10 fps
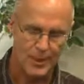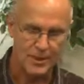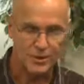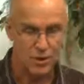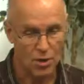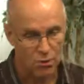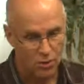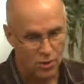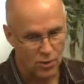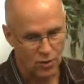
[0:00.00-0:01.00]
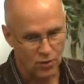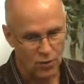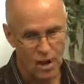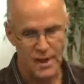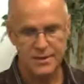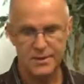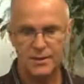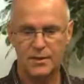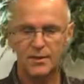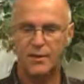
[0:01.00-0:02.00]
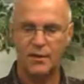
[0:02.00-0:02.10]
And so Christ